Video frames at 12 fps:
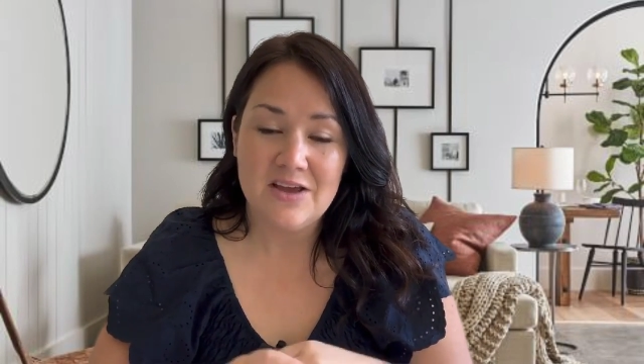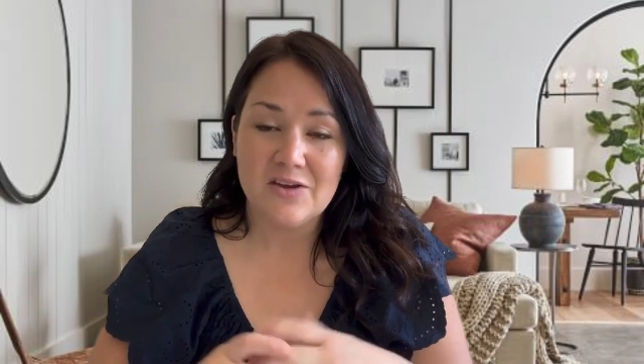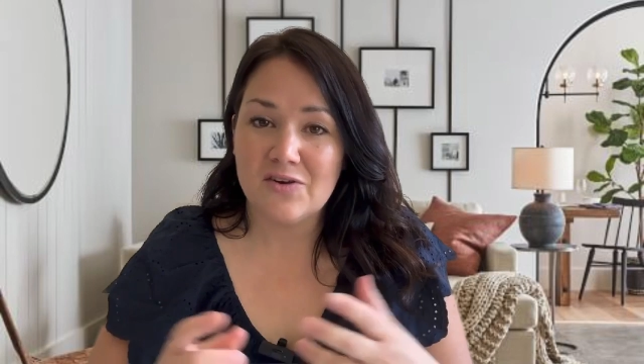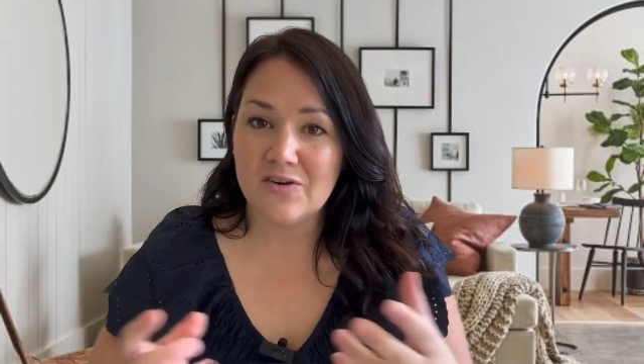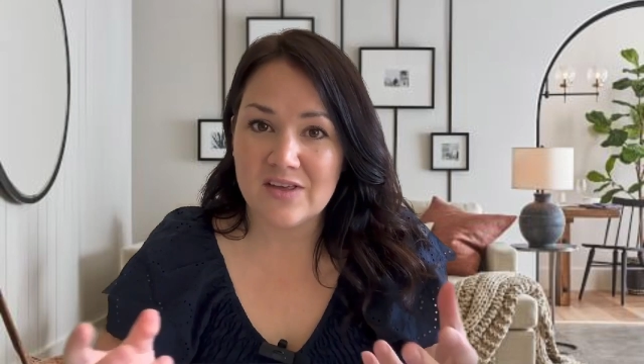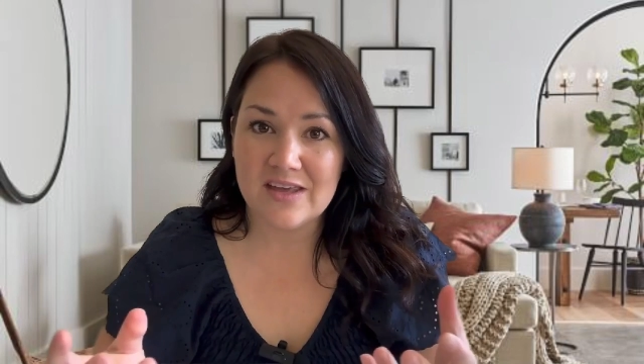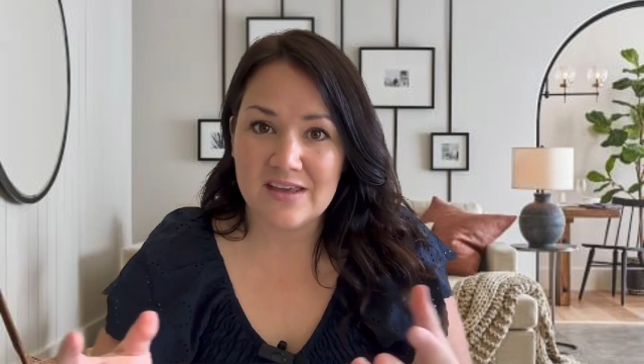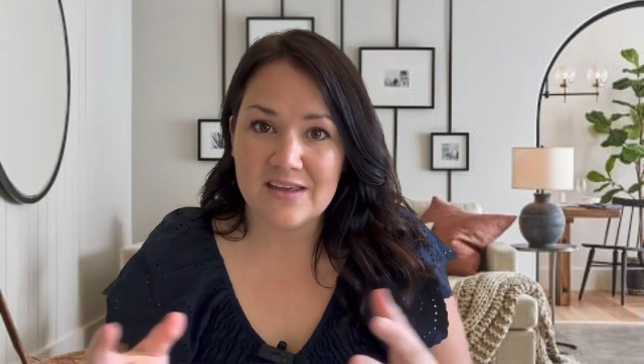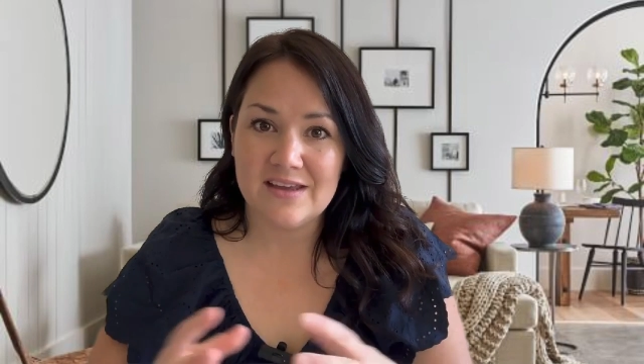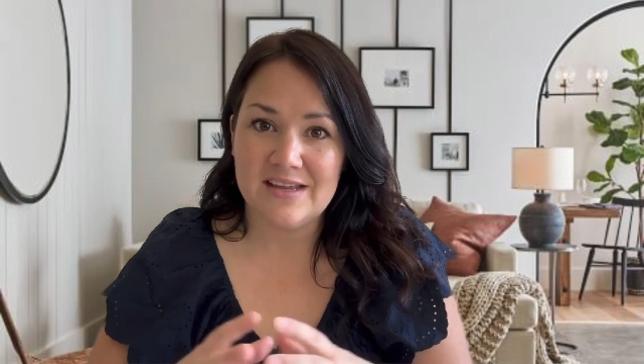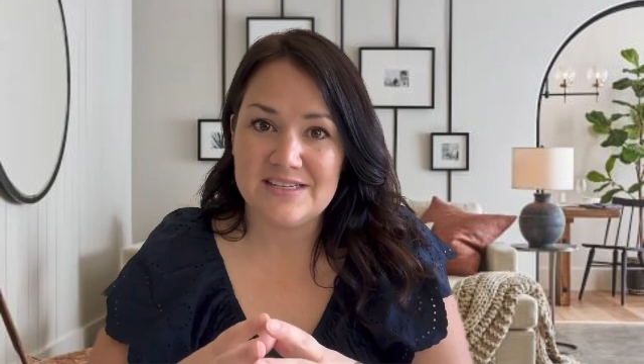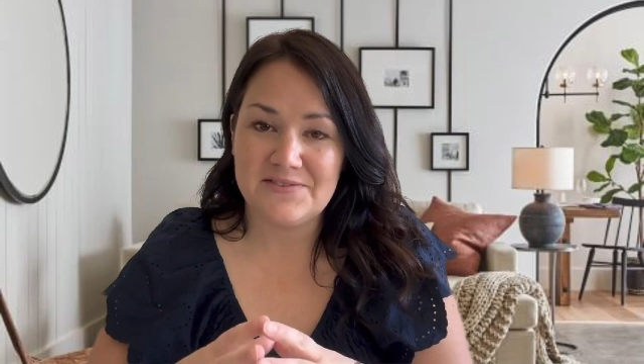
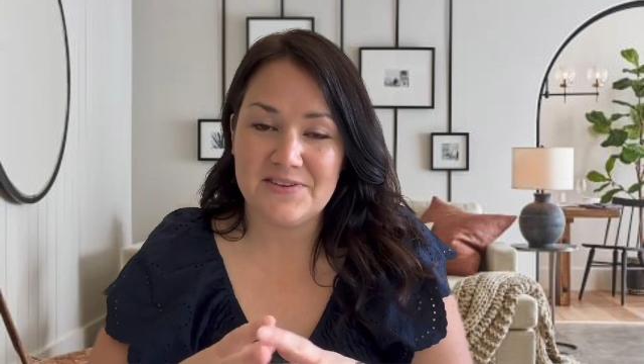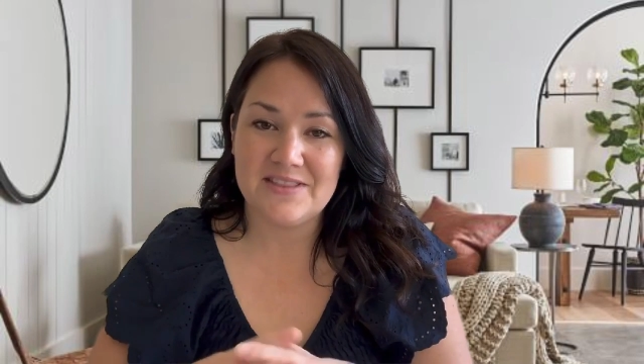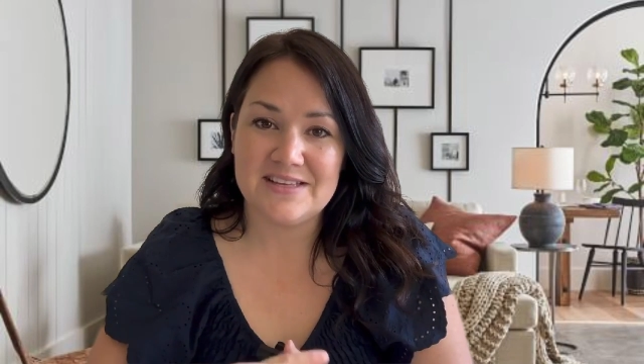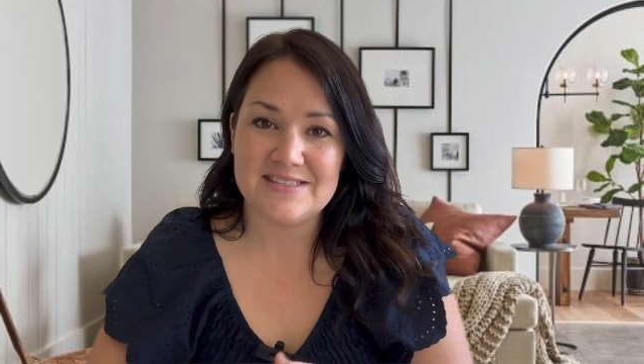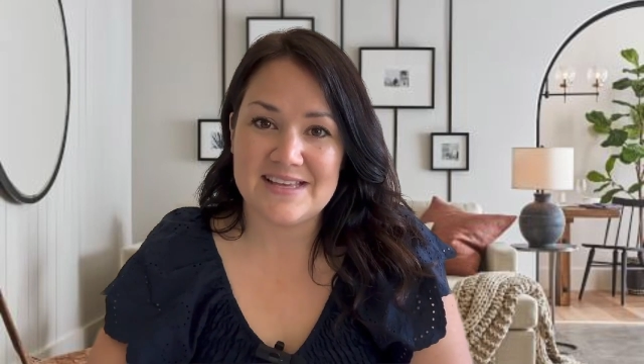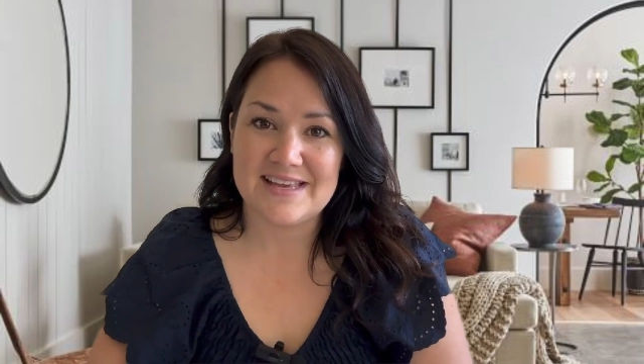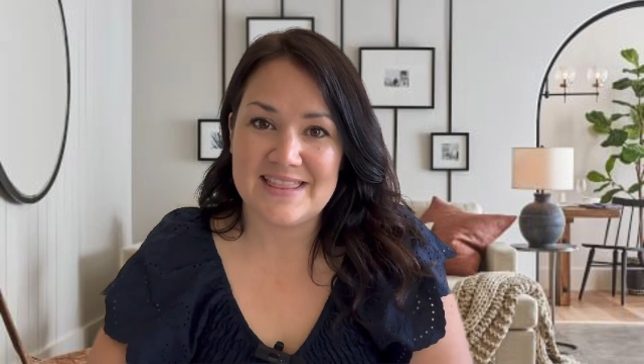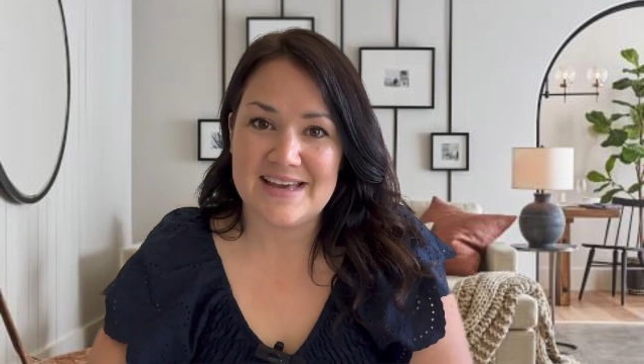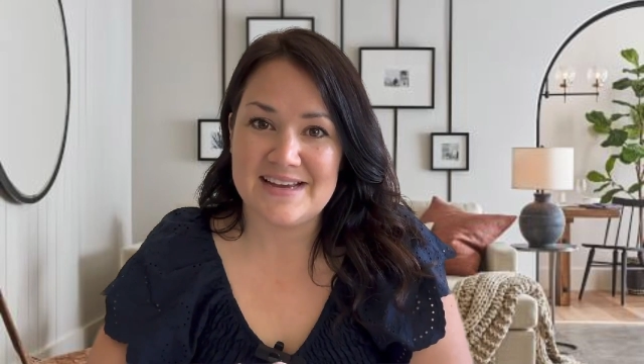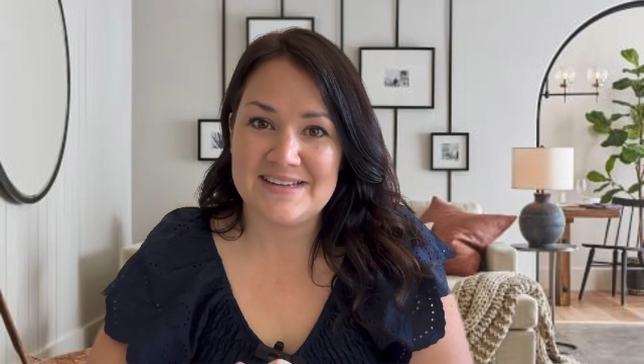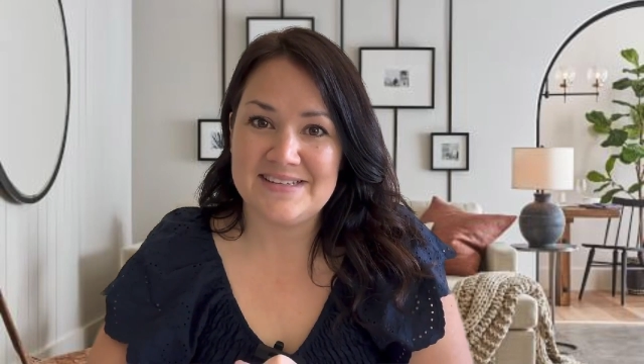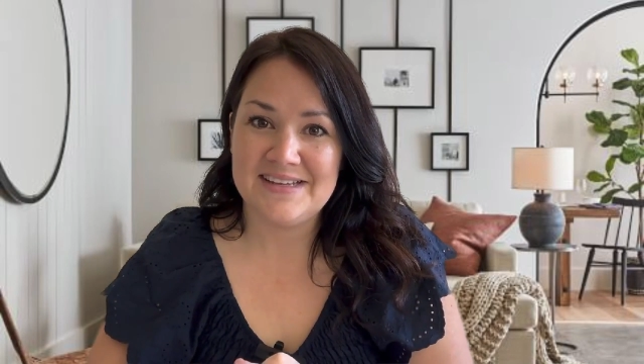cooking and different things like
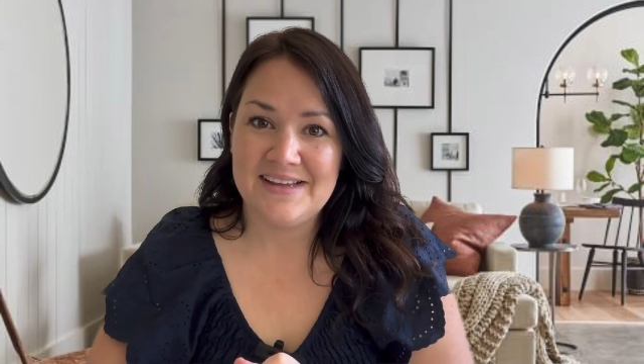that.